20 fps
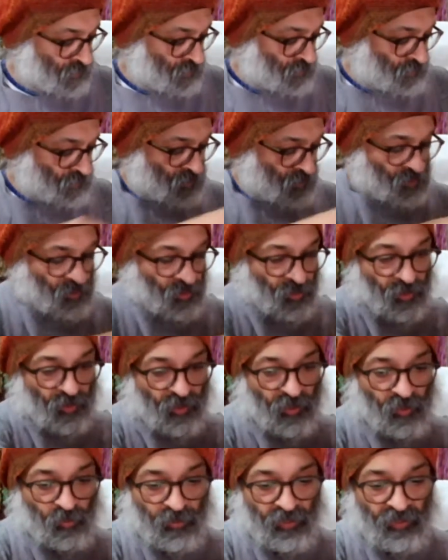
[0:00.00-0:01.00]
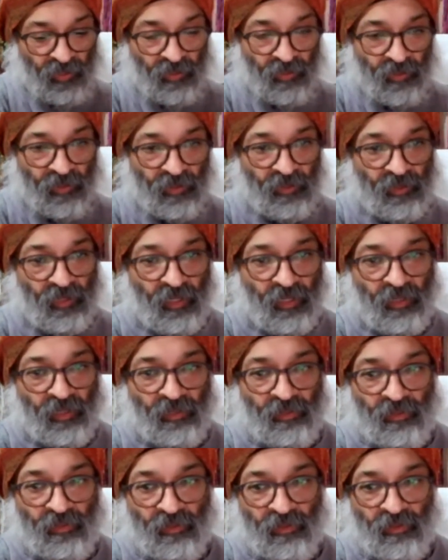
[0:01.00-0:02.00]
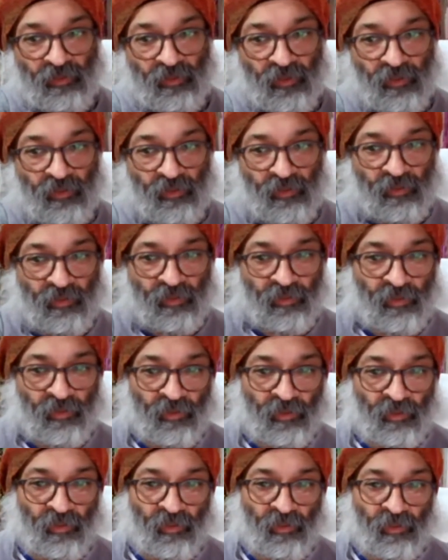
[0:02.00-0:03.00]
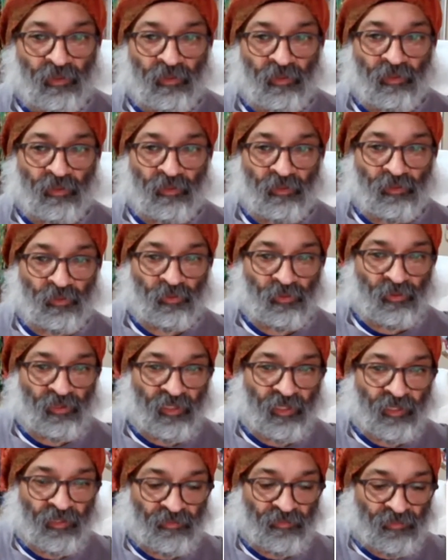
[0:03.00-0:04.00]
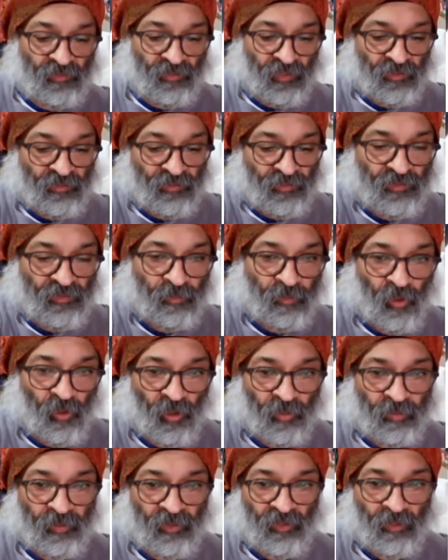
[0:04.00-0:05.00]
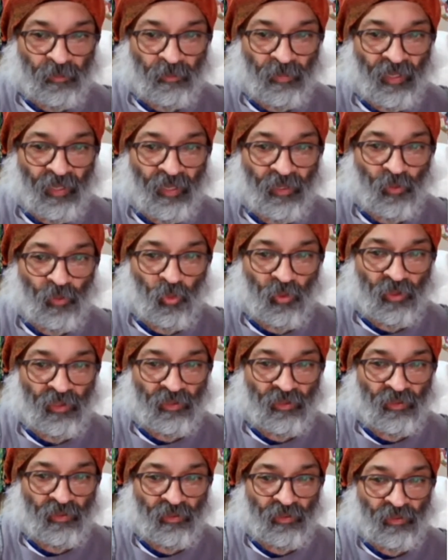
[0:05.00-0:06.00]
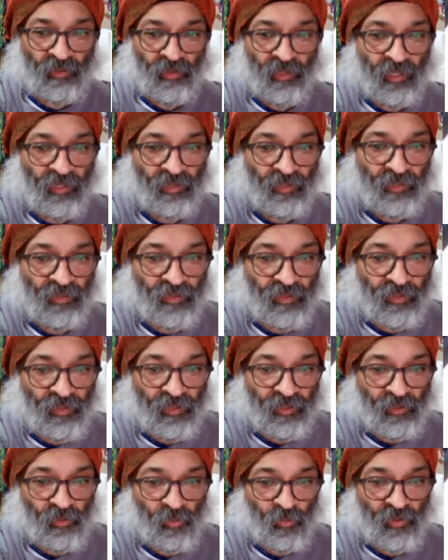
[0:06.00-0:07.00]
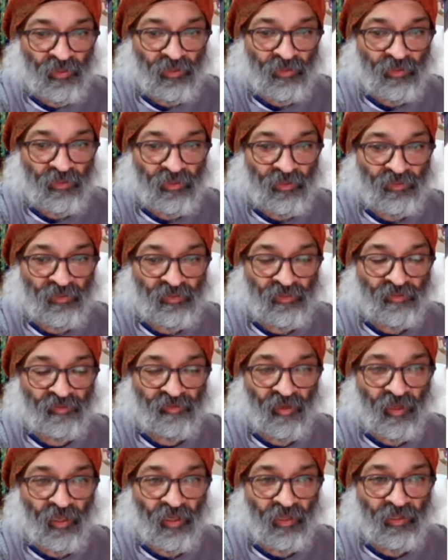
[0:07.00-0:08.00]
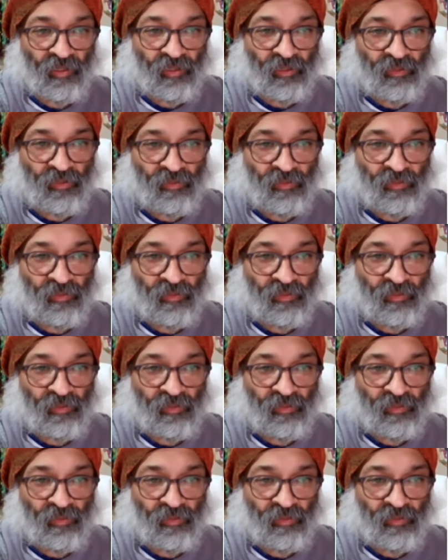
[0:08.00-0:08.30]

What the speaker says: the aura wheel, it has two drives. That's the bobbin, the black one, and then the green one is the flyer.